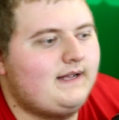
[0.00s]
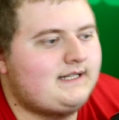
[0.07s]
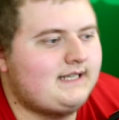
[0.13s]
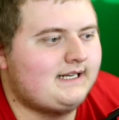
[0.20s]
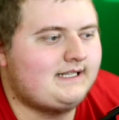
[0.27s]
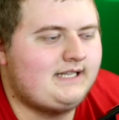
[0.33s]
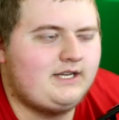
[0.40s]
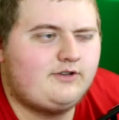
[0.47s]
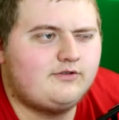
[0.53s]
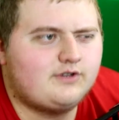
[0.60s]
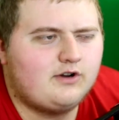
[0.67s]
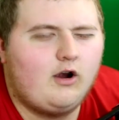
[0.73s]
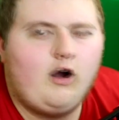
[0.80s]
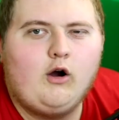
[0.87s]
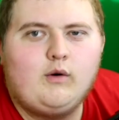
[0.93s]
It's like
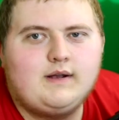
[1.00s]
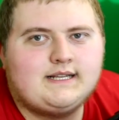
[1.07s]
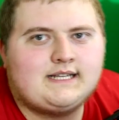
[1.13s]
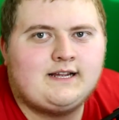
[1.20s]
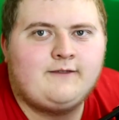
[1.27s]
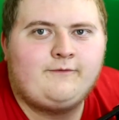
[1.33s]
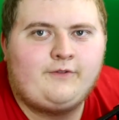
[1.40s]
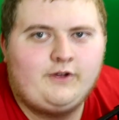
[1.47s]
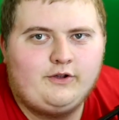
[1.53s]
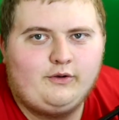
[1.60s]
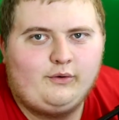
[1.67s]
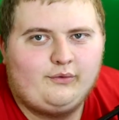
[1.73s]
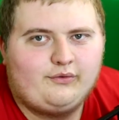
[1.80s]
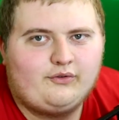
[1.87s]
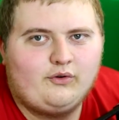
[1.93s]
teachers are always
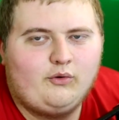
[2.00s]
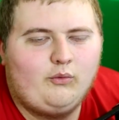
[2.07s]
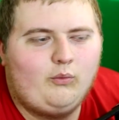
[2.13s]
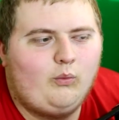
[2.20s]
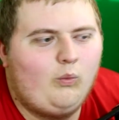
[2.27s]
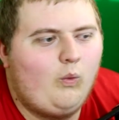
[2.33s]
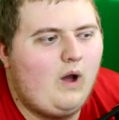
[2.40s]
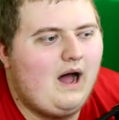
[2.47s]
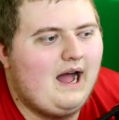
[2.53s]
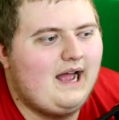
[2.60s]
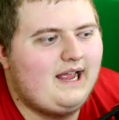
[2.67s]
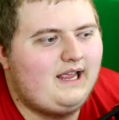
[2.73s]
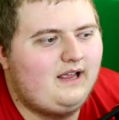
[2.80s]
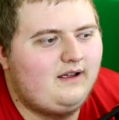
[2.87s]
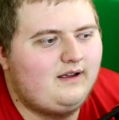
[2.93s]
confused
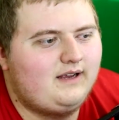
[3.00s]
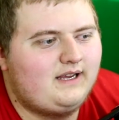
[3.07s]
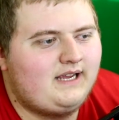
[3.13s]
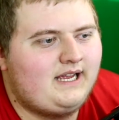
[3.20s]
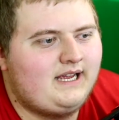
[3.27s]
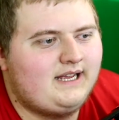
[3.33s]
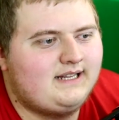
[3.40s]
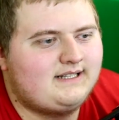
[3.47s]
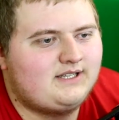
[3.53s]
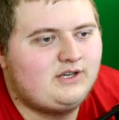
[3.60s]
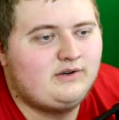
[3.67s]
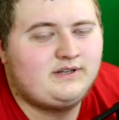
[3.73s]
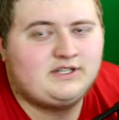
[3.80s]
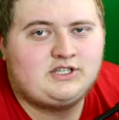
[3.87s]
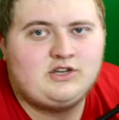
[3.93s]
why kids,
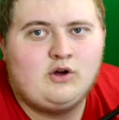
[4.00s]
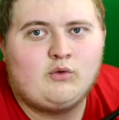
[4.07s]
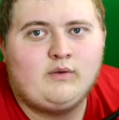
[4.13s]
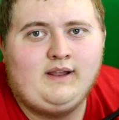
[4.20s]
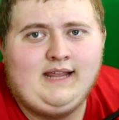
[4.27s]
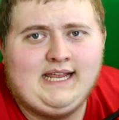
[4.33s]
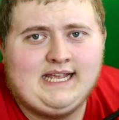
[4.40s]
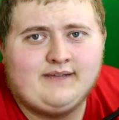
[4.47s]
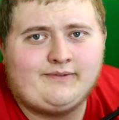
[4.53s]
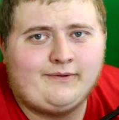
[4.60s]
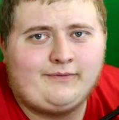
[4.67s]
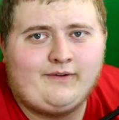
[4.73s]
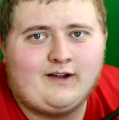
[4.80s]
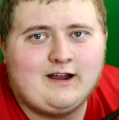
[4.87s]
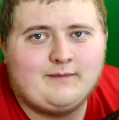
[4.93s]
students don't really give a
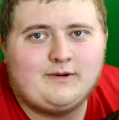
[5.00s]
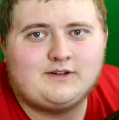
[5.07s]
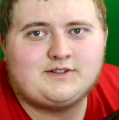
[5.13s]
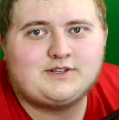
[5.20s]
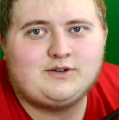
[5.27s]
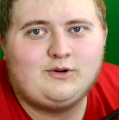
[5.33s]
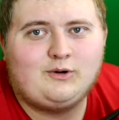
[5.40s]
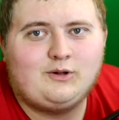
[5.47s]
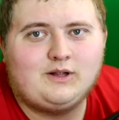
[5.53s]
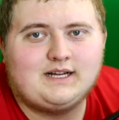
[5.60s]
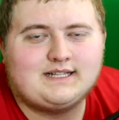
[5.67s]
fuck about school.